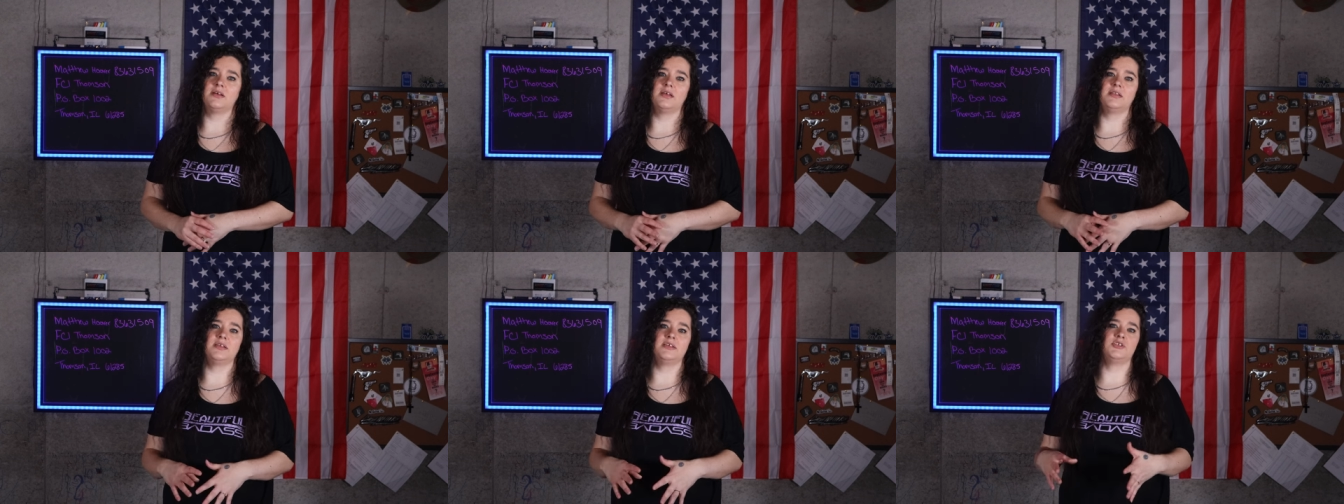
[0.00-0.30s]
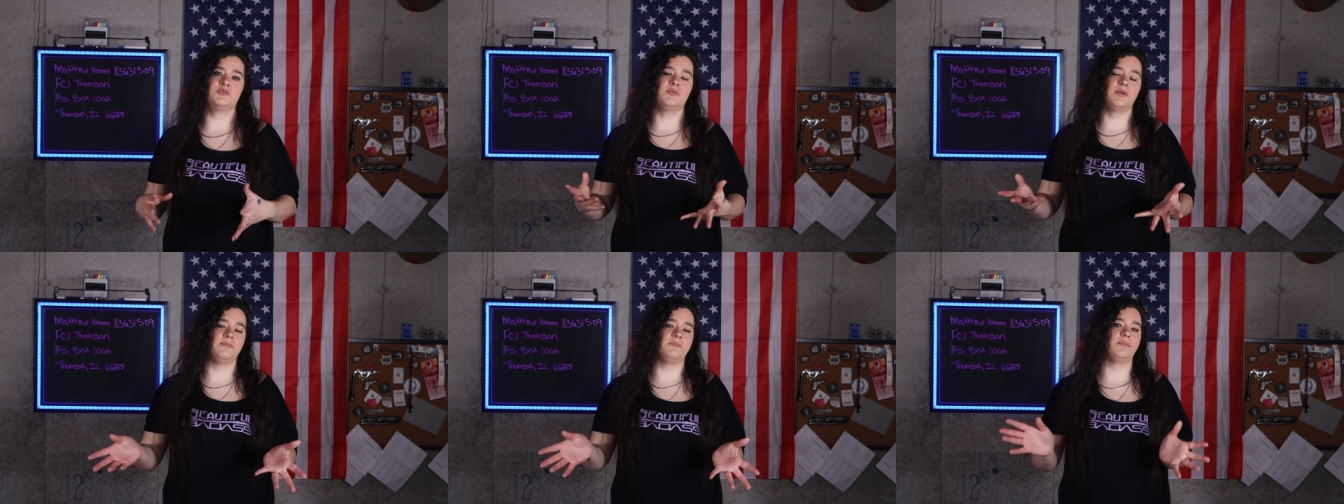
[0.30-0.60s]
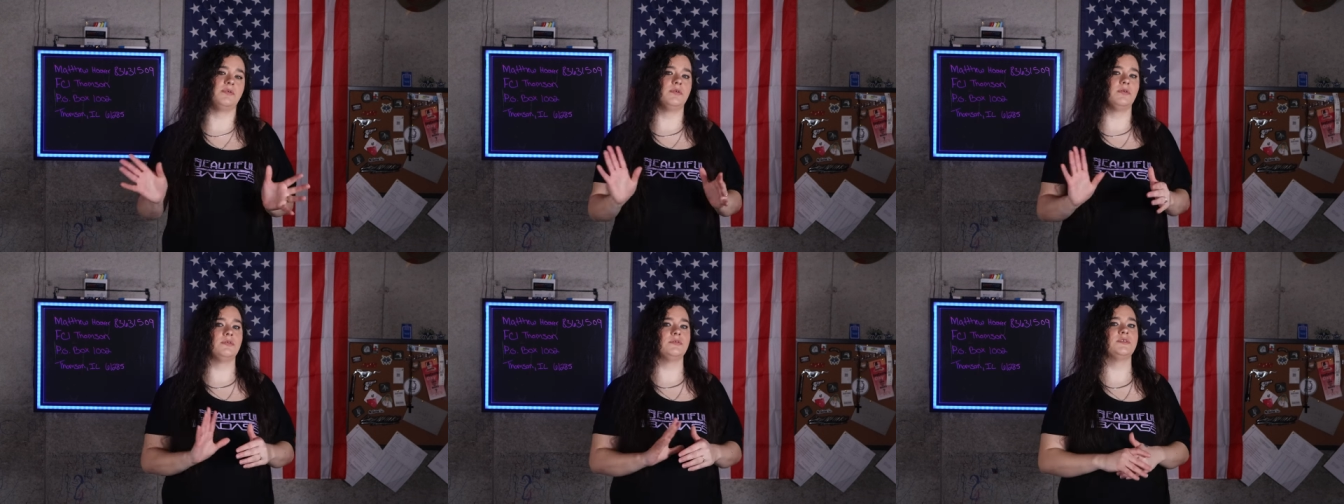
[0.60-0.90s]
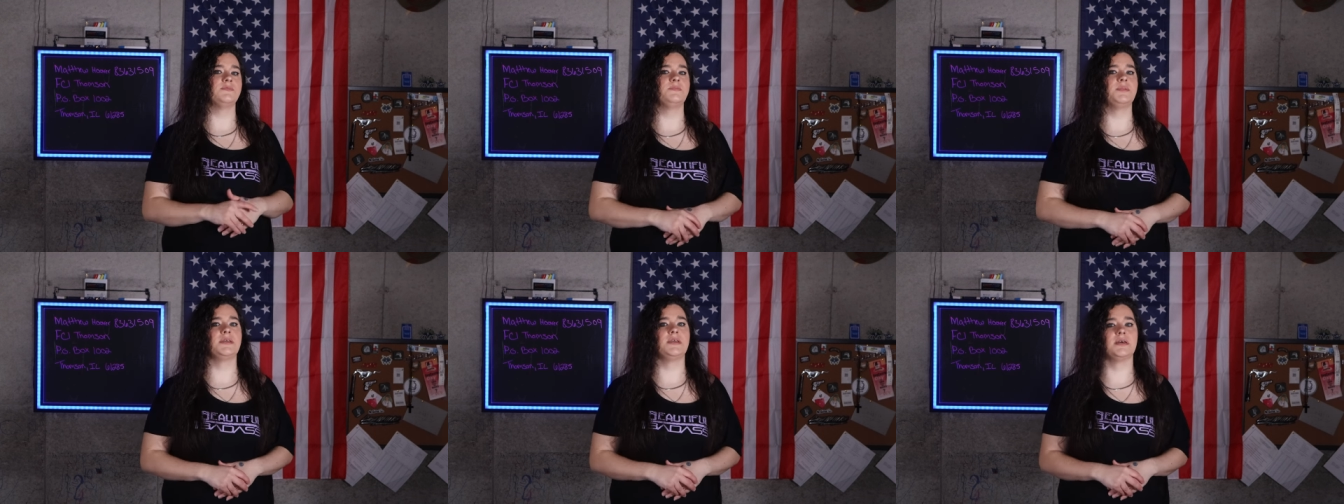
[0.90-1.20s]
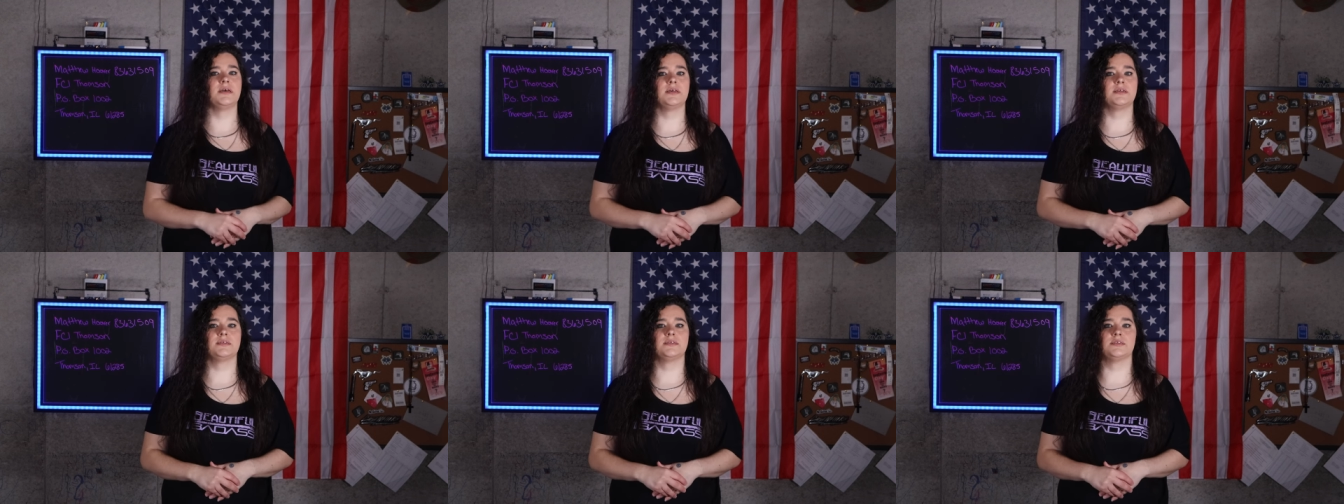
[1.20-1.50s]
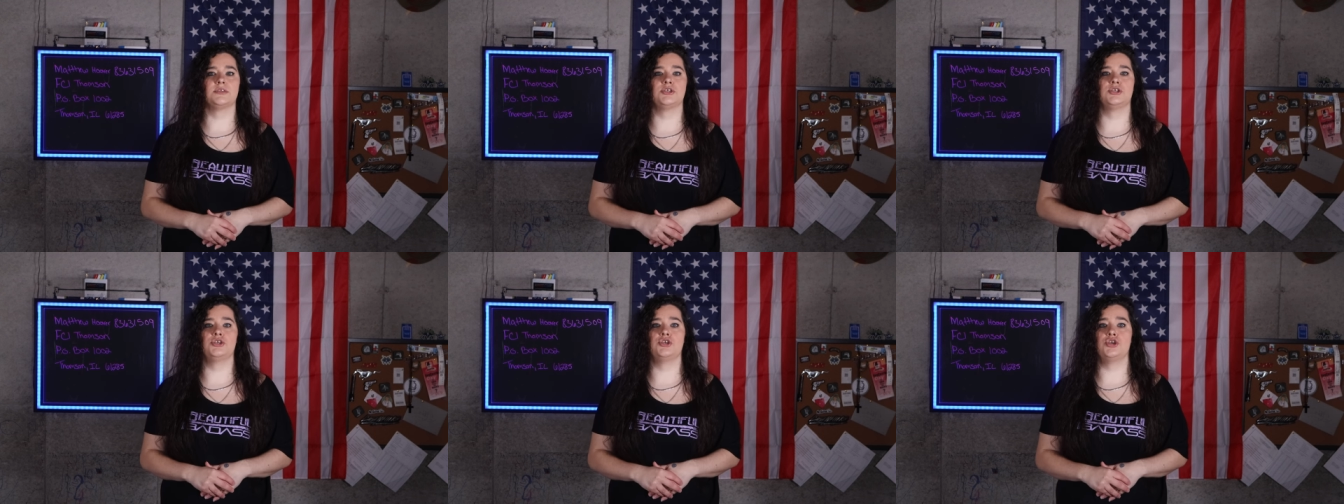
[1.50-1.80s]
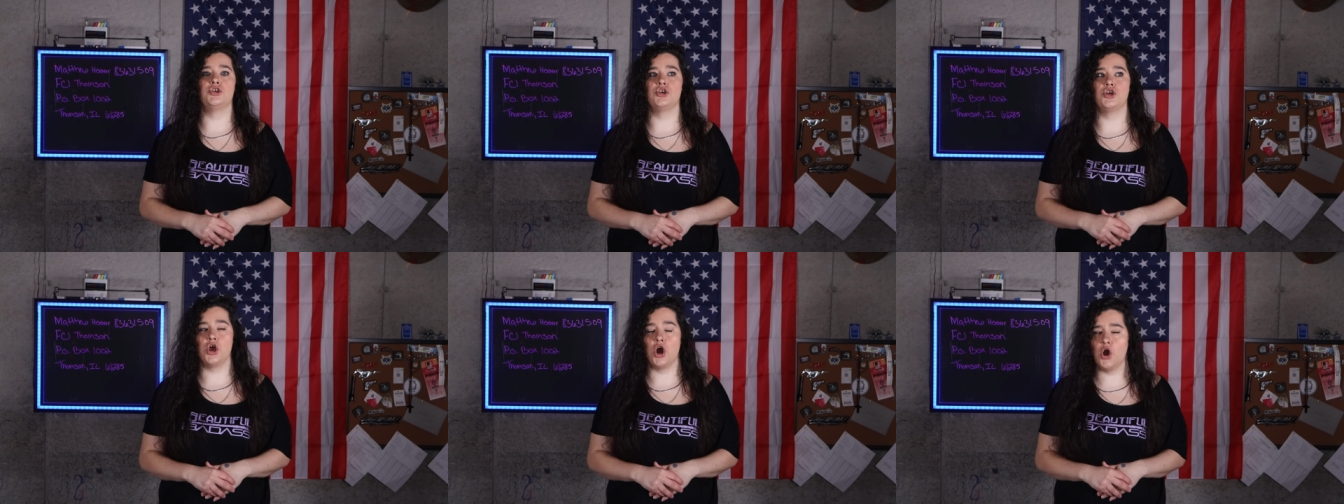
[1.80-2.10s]
and the Twin Bros because
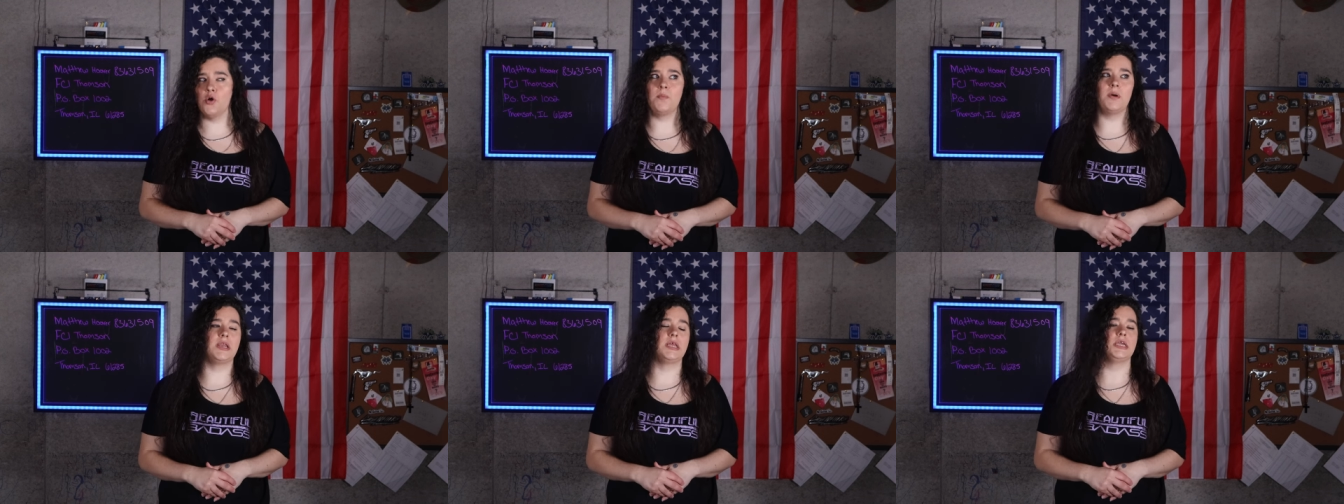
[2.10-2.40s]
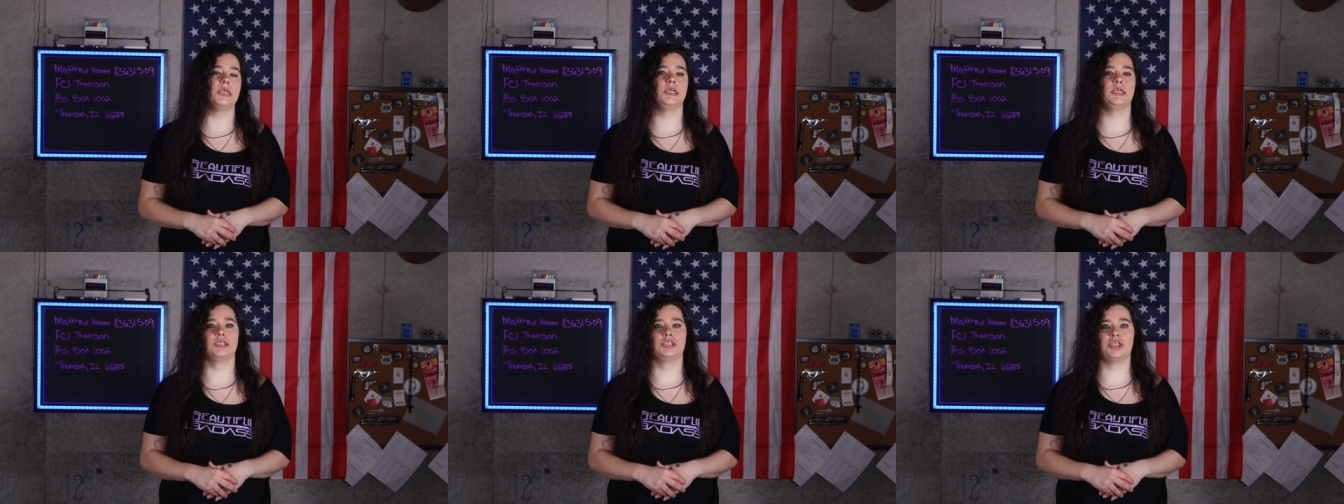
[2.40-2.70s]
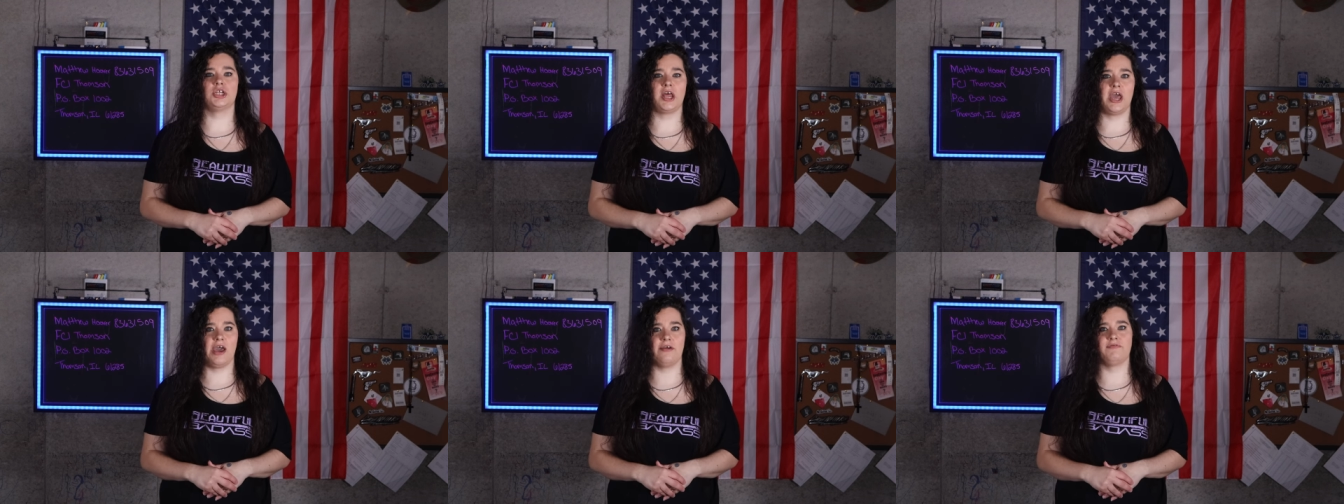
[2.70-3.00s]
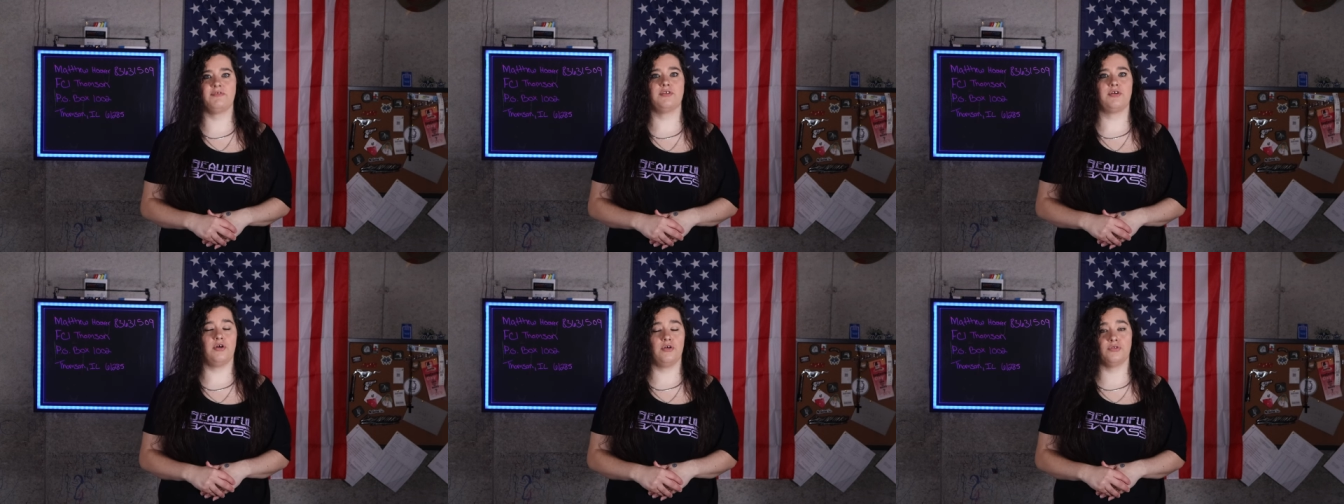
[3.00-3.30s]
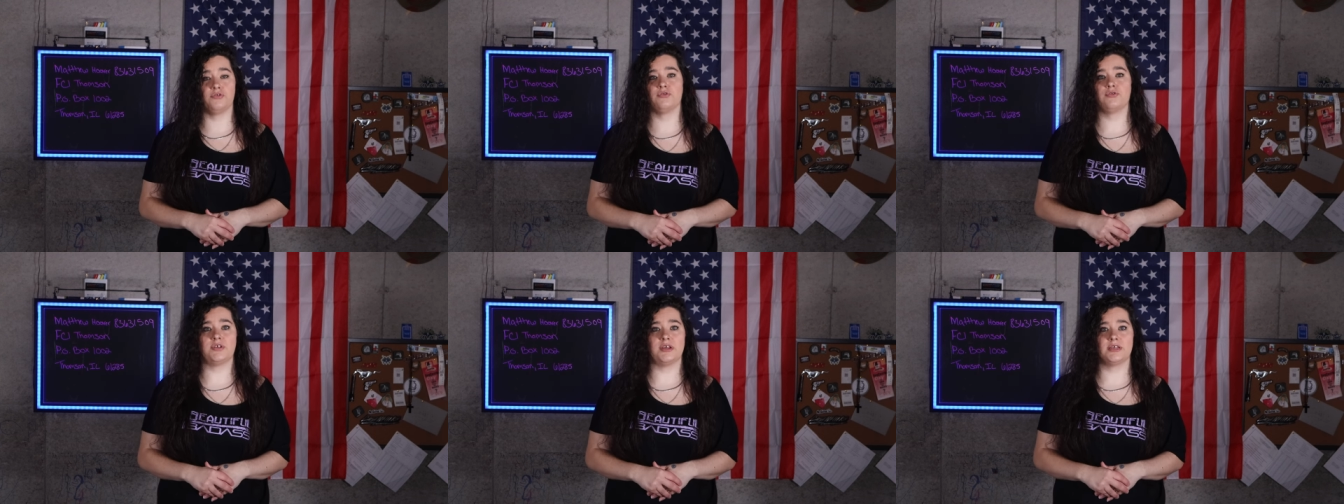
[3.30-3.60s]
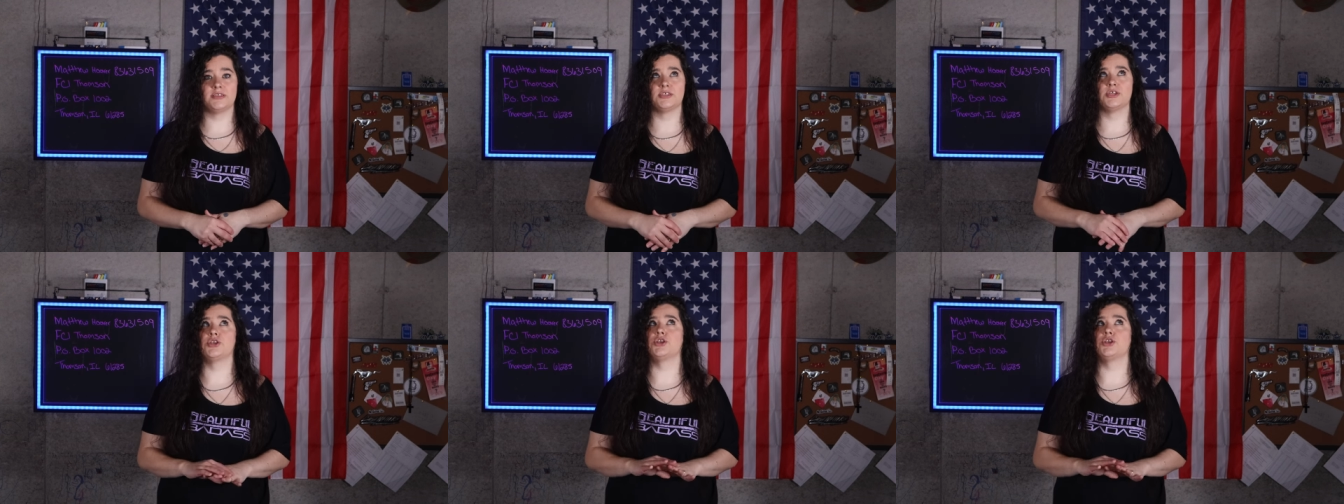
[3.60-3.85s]
nobody should have to go through this.